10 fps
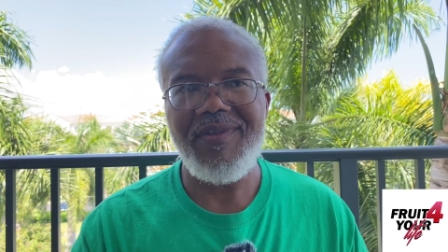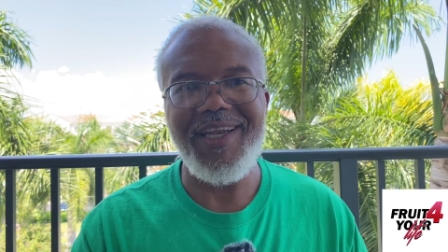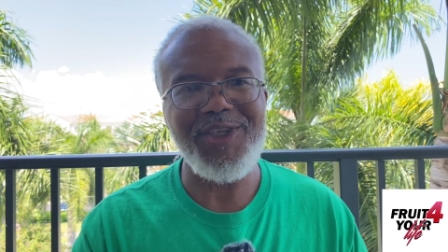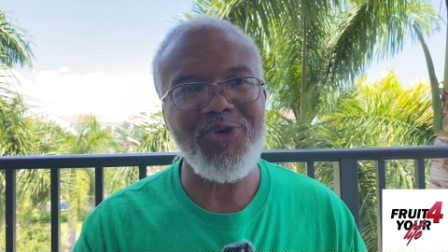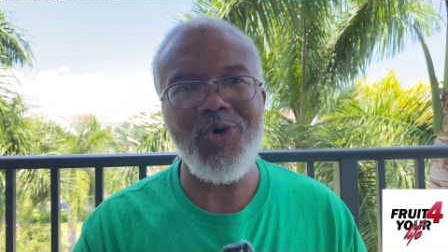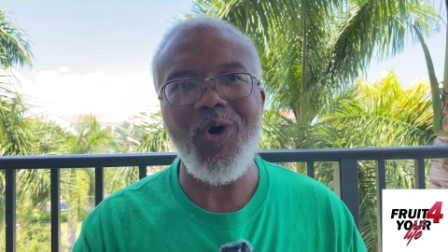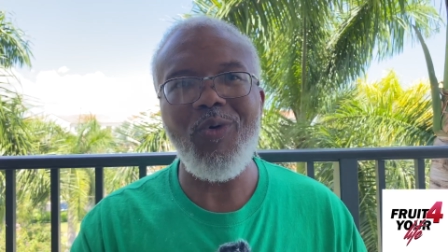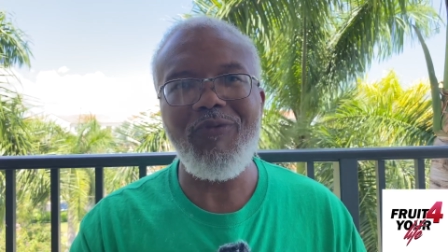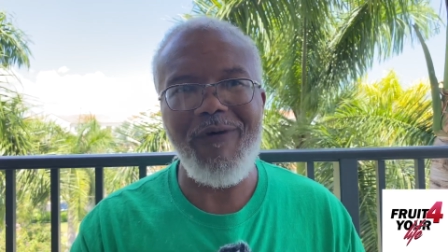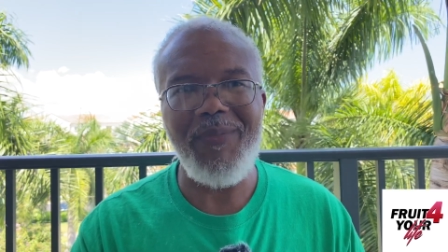that is
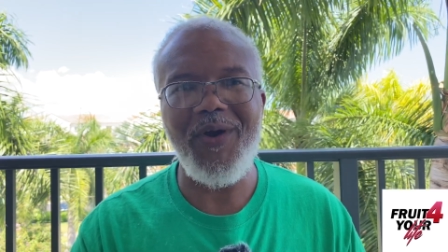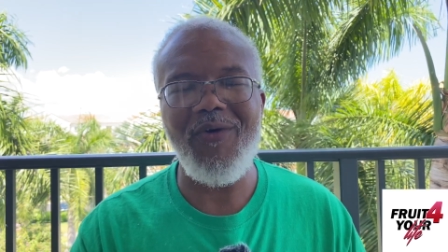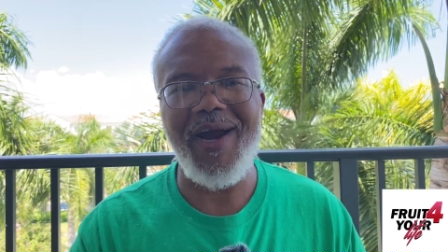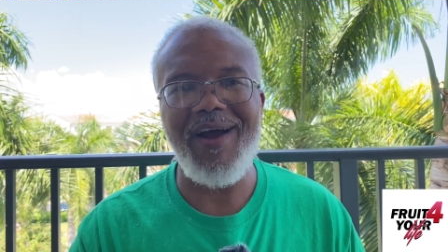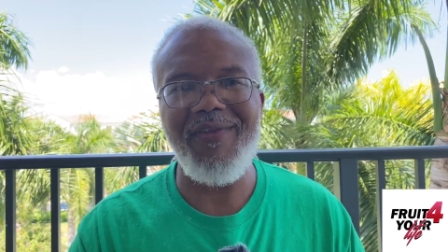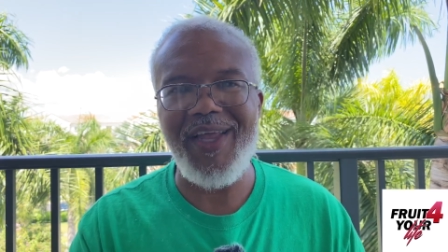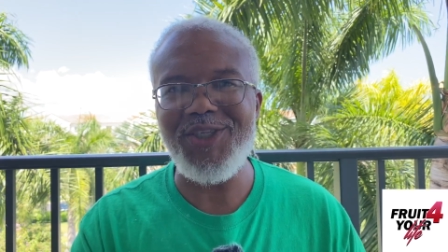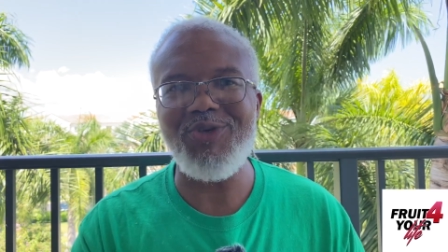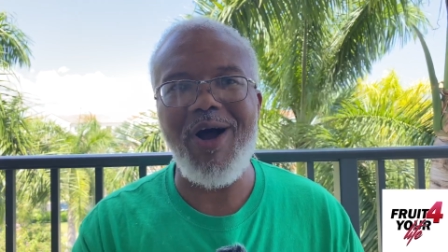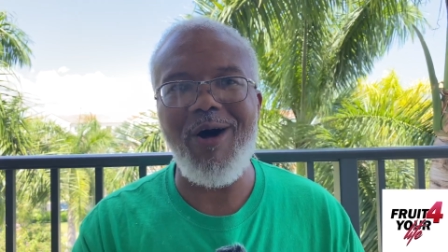grown from the ground
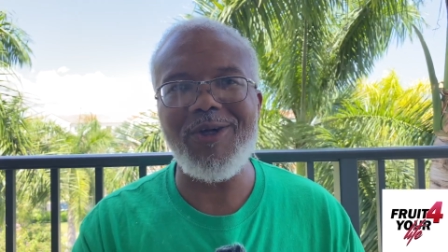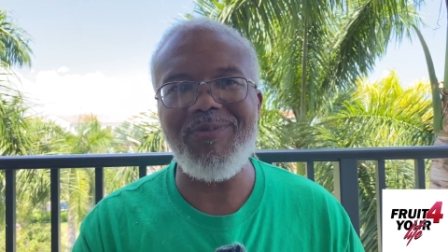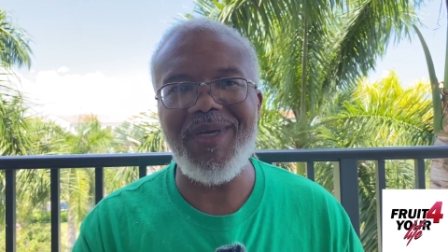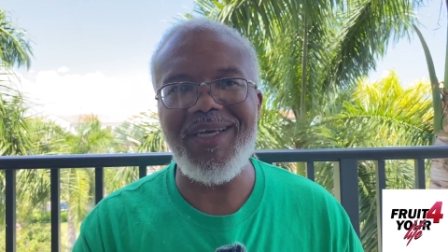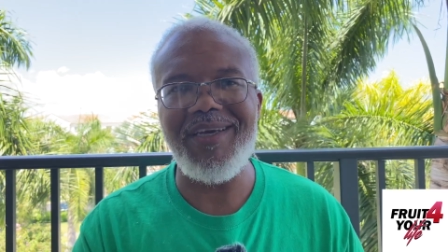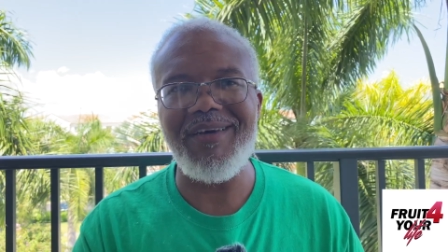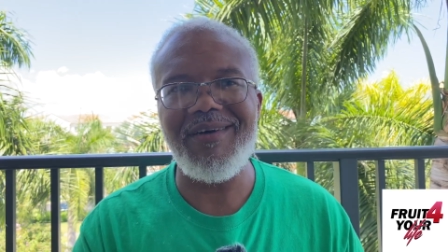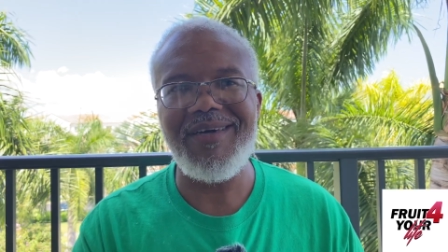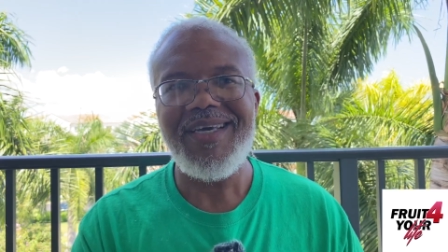that draws me here.